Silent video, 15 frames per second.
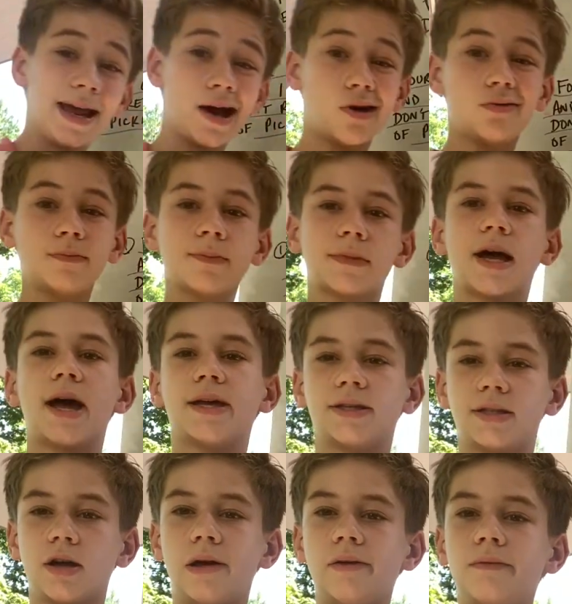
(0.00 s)
Now, to
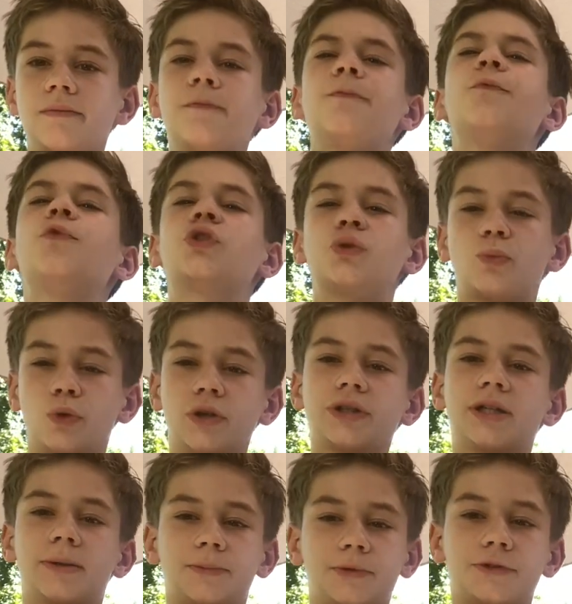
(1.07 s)
IXL for some more
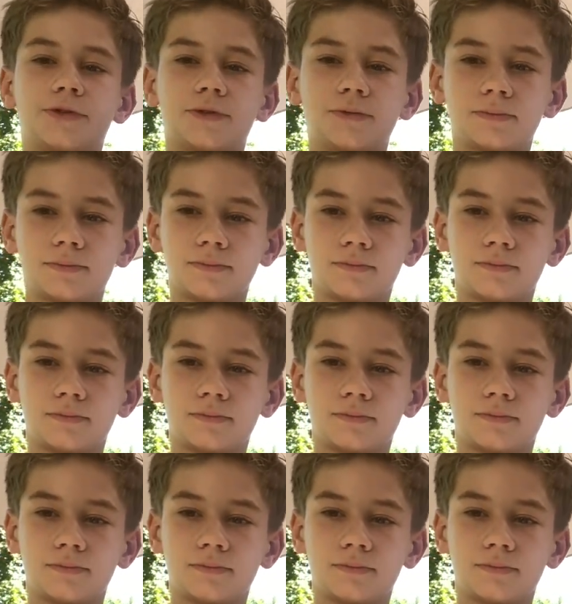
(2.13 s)
examples.